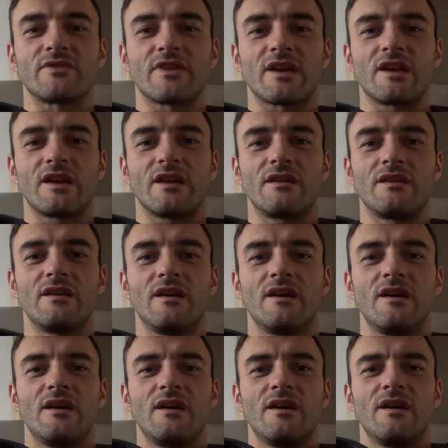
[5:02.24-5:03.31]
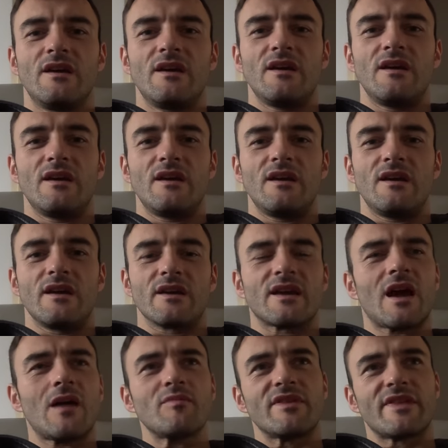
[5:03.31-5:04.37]
I'm thinking it
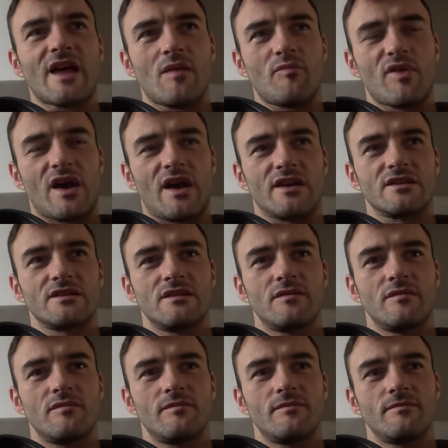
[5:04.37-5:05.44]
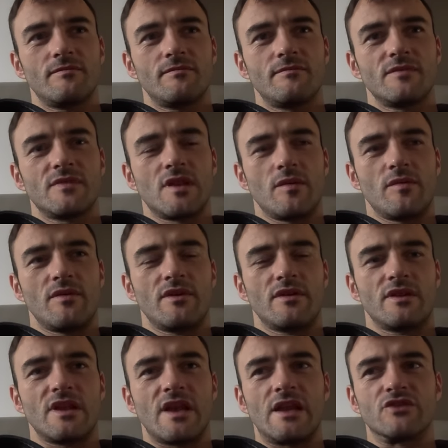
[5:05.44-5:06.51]
can't be that bad, the
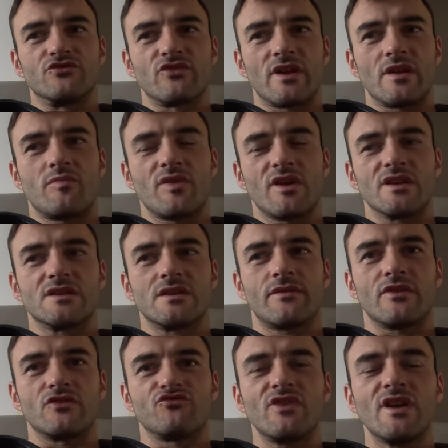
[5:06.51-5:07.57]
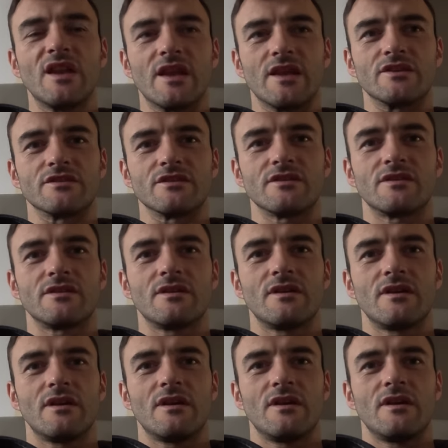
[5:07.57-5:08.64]
injury, because if it was really injured,
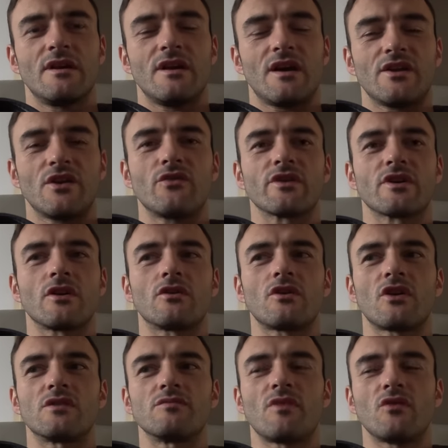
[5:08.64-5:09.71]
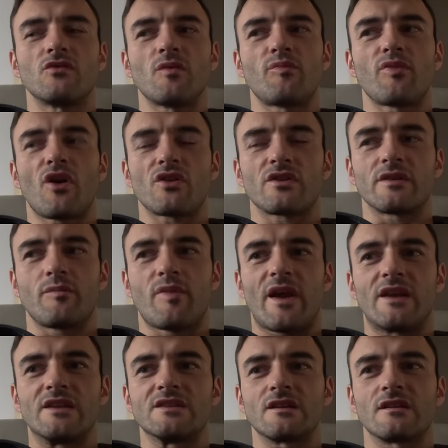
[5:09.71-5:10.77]
I know the cocaine demol will block the
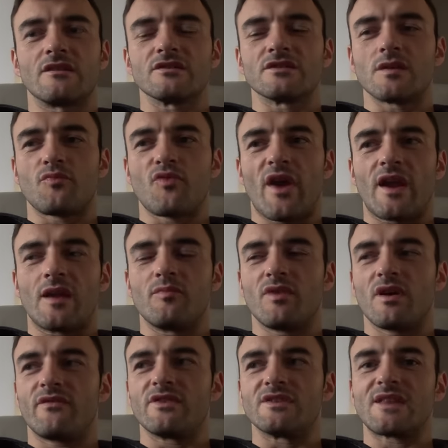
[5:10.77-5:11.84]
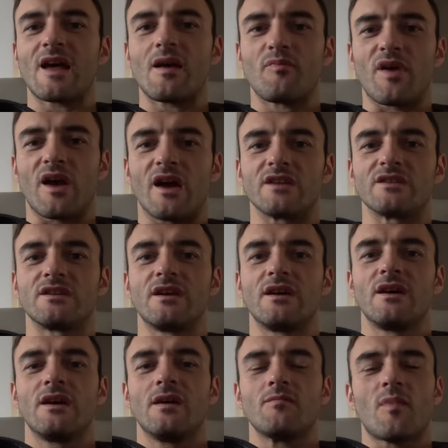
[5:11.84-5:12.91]
pain signals to the brain, but if it's that bad,
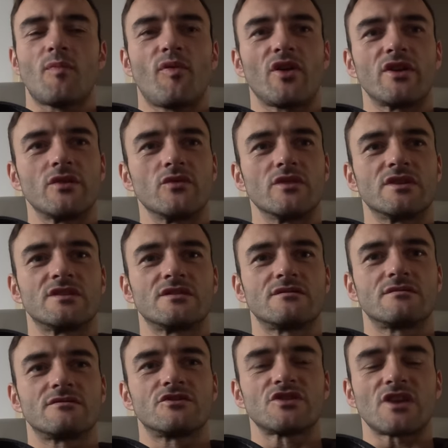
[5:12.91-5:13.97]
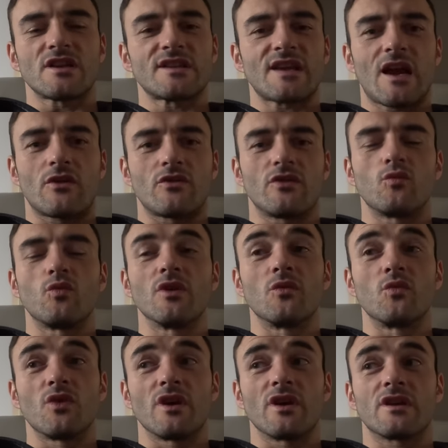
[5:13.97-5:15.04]
my body would shut down and
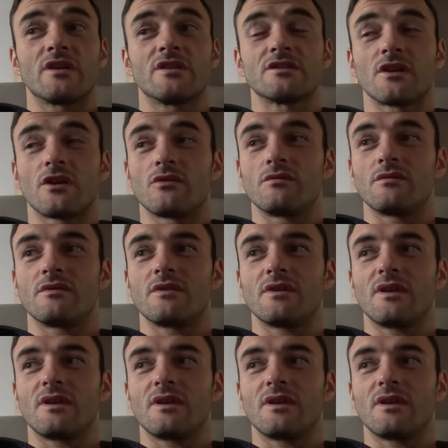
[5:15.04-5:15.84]
wouldn't work. So